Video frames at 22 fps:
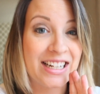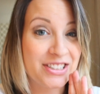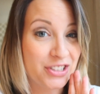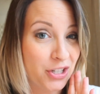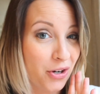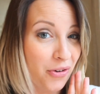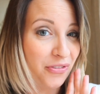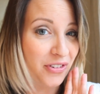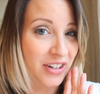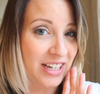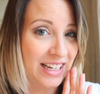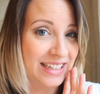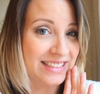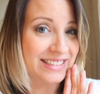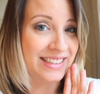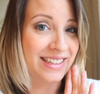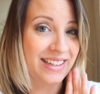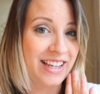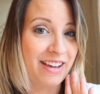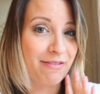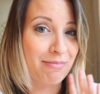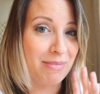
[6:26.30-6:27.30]
And don't forget
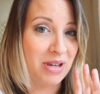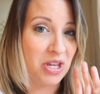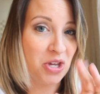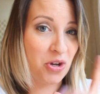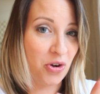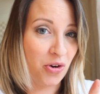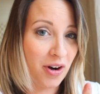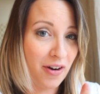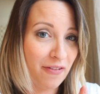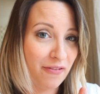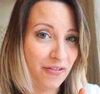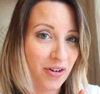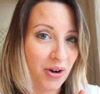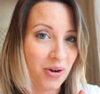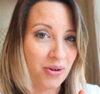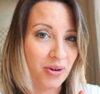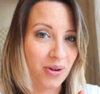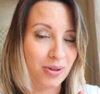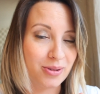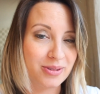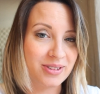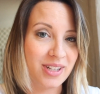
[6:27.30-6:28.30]
to leave me your
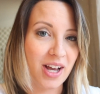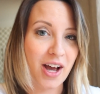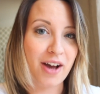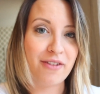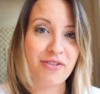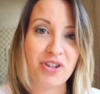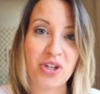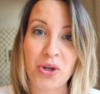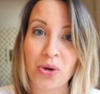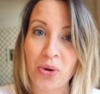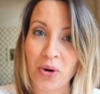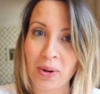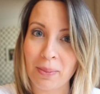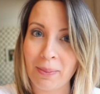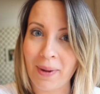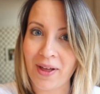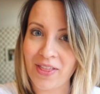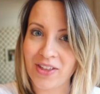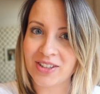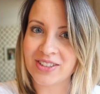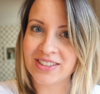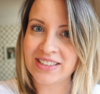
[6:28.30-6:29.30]
photos of your
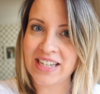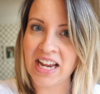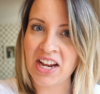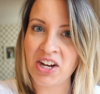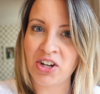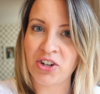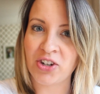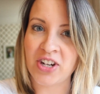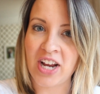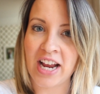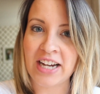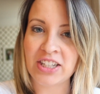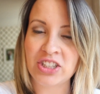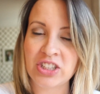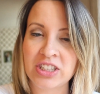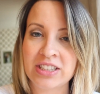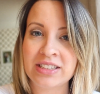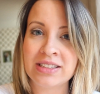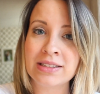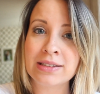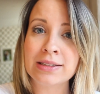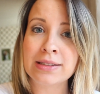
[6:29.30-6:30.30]
Mother's Day
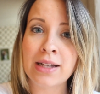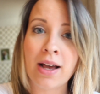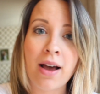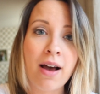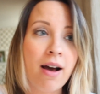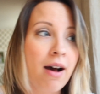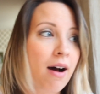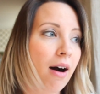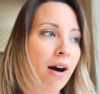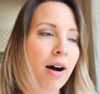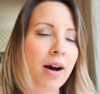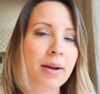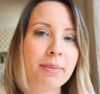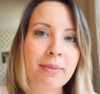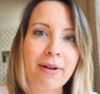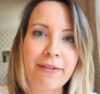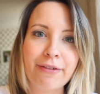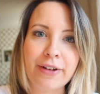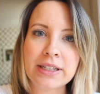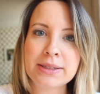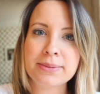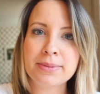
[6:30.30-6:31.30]
creations on
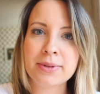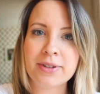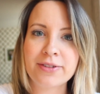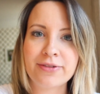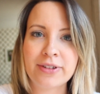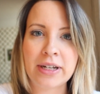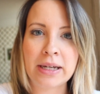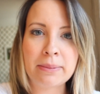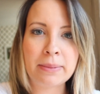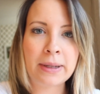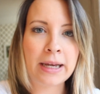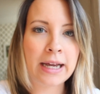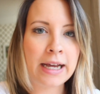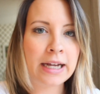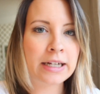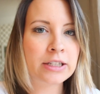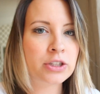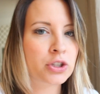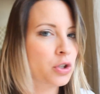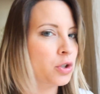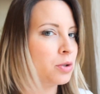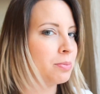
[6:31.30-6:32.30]
my Facebook fan
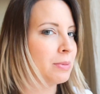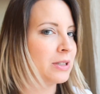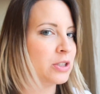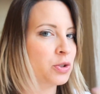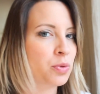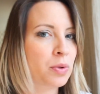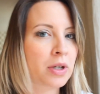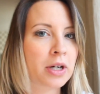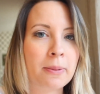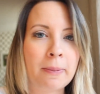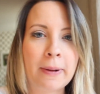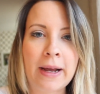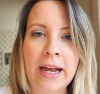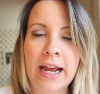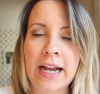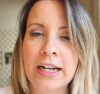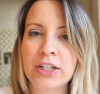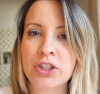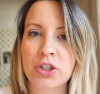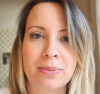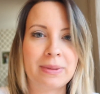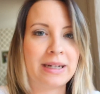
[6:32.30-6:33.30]
page or my Twitter
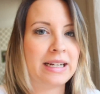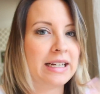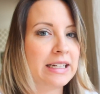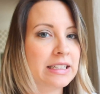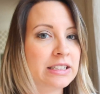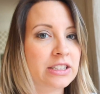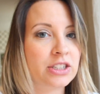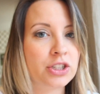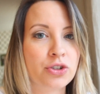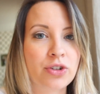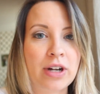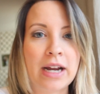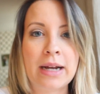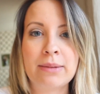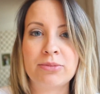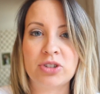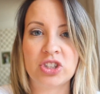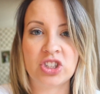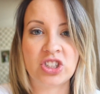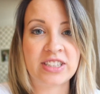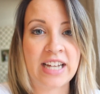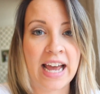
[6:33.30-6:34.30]
page or my
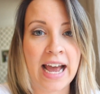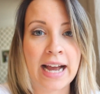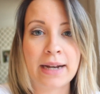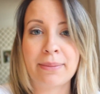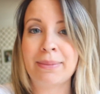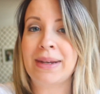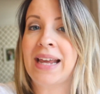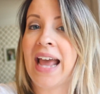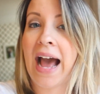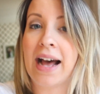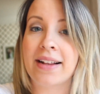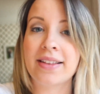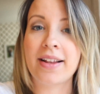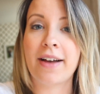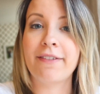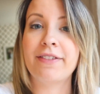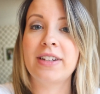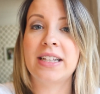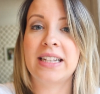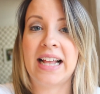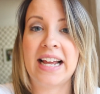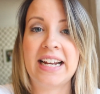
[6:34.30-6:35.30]
Instagram. Just tag me at
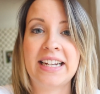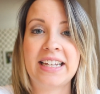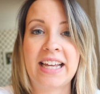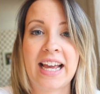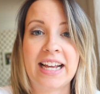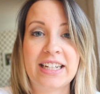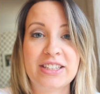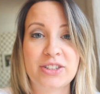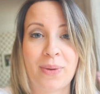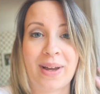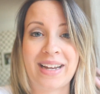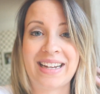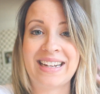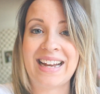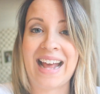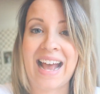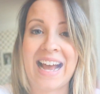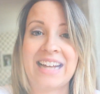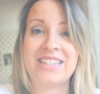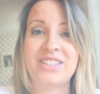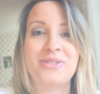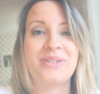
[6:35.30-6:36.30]
Lovely Lady Cake so I can
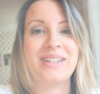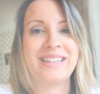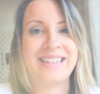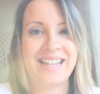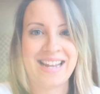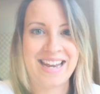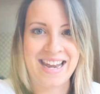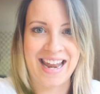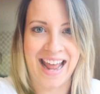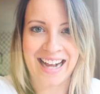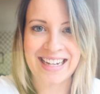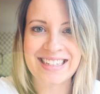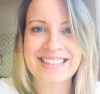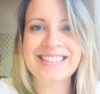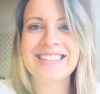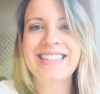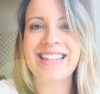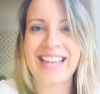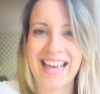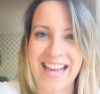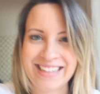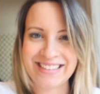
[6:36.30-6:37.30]
add you in the next
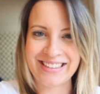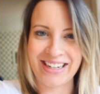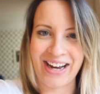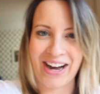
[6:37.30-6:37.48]
Cake